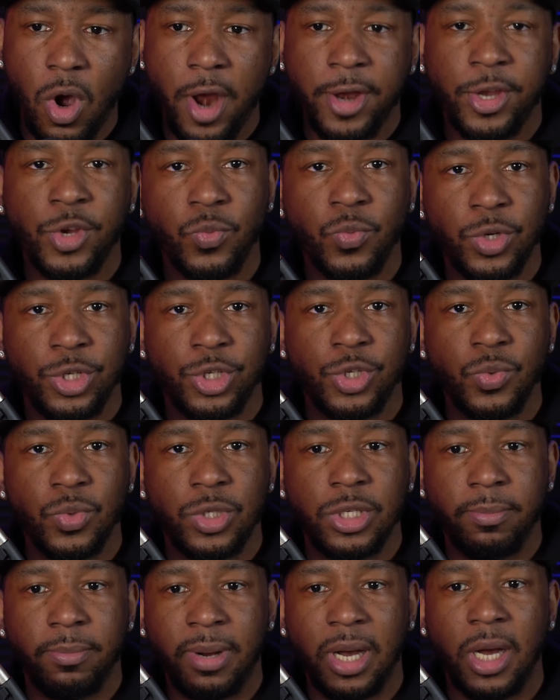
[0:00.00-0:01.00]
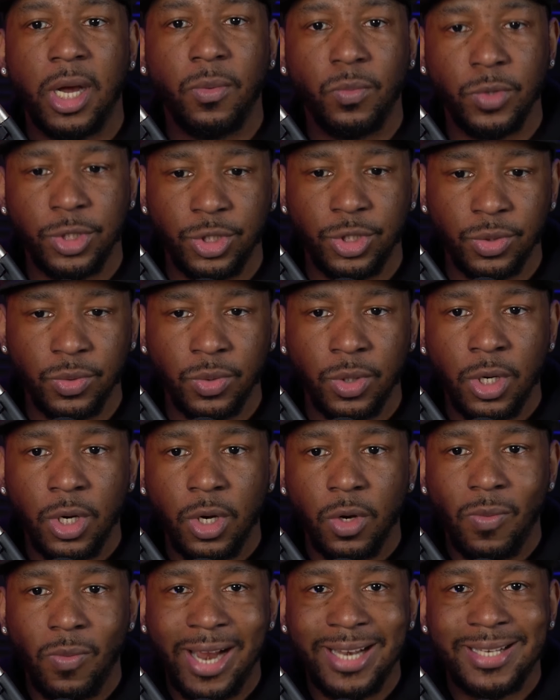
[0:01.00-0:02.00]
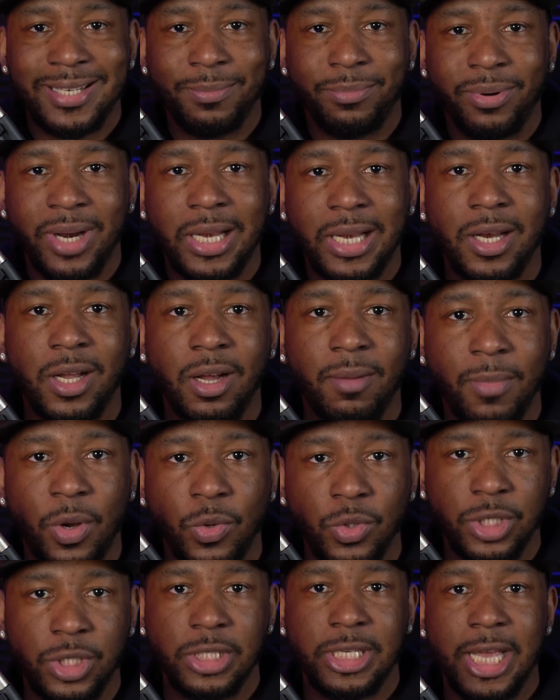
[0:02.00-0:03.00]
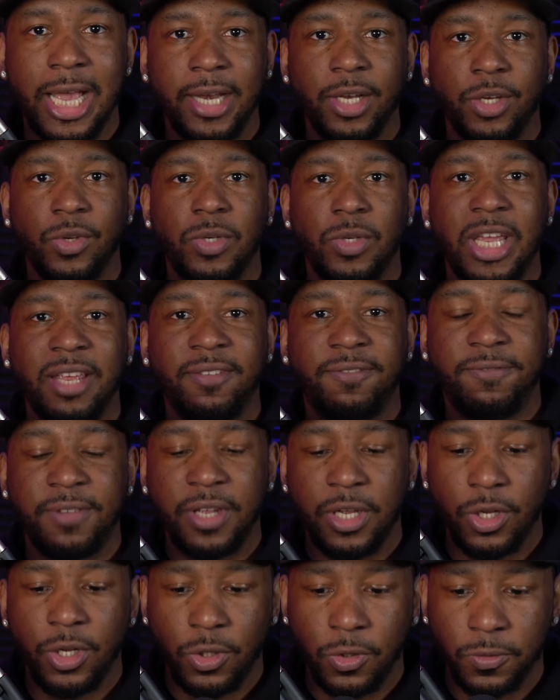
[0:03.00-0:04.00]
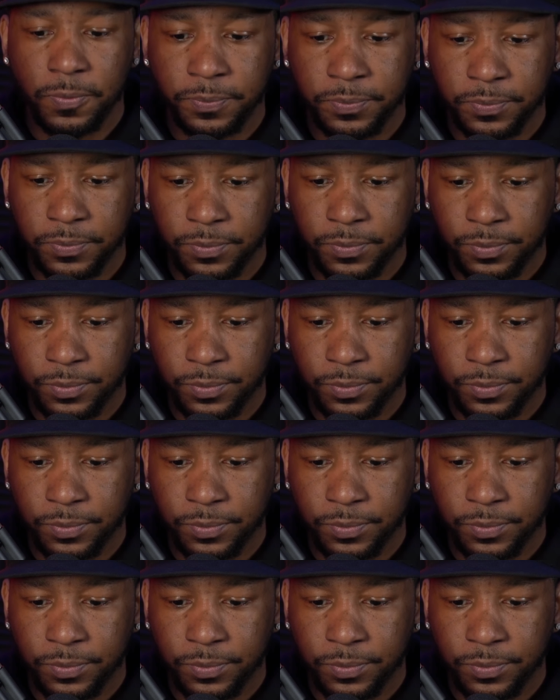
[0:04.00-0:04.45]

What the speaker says: argue with you to bond with you, right? To bring the emotions out of you. They feel,